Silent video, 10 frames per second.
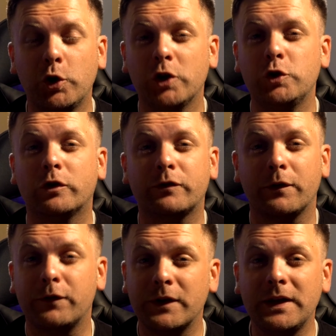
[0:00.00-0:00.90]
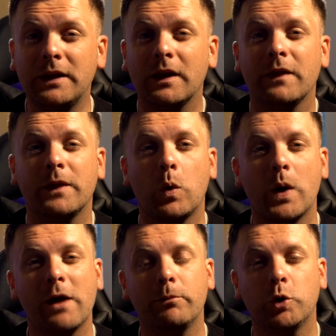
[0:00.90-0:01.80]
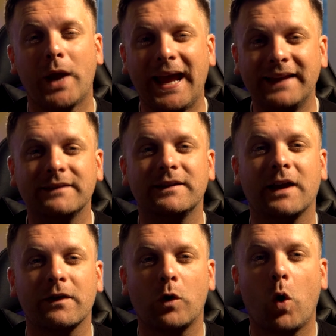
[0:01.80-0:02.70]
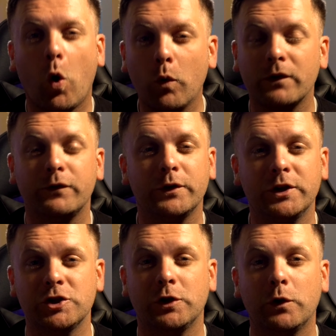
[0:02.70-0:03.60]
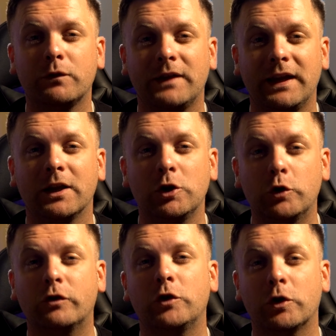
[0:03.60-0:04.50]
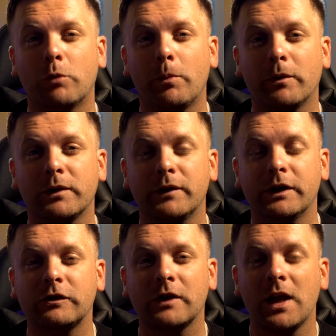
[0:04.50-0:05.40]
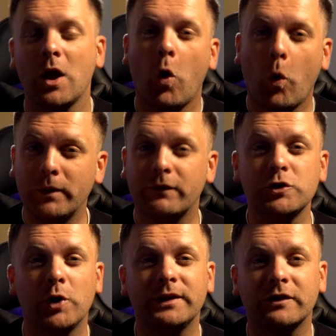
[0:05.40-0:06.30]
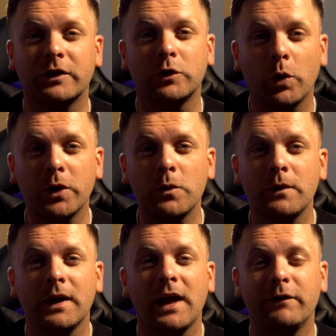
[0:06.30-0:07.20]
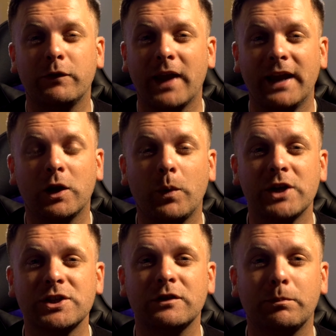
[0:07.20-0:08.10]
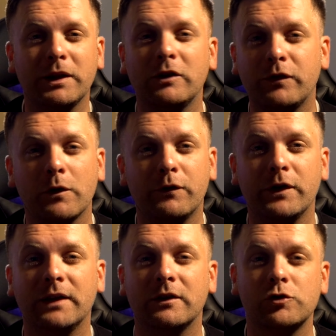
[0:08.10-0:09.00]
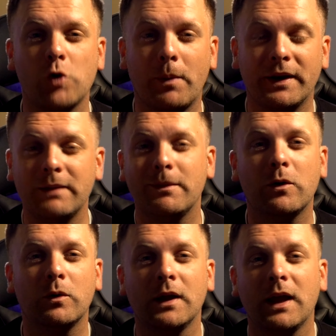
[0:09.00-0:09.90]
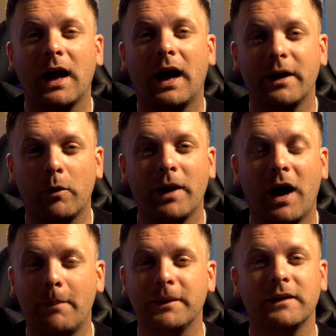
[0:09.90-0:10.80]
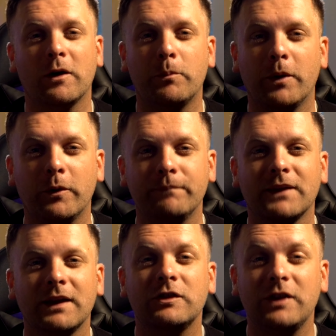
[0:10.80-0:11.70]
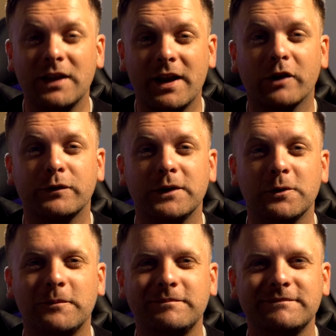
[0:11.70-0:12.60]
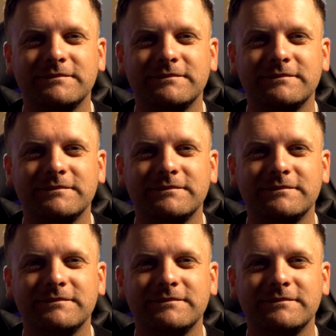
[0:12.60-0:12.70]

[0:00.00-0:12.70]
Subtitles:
you can use for free that will help you edit together all the footage that you've taken using your mobile device. Hope you've enjoyed this tutorial. If you've got any questions, please feel free to drop an email and I'll be happy to help out. See you in the next video.